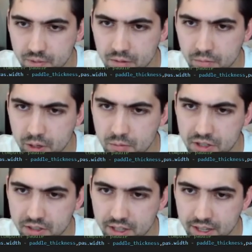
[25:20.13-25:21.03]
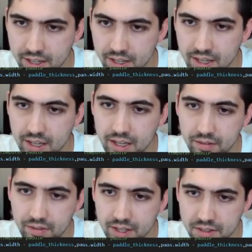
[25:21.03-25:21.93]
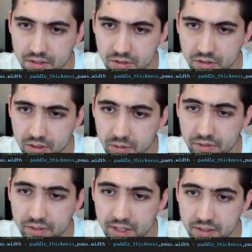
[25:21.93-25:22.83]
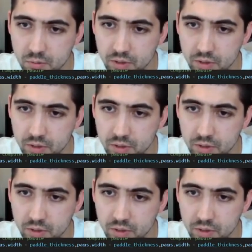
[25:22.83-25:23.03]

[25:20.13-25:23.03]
pretty much saying if this is true, if this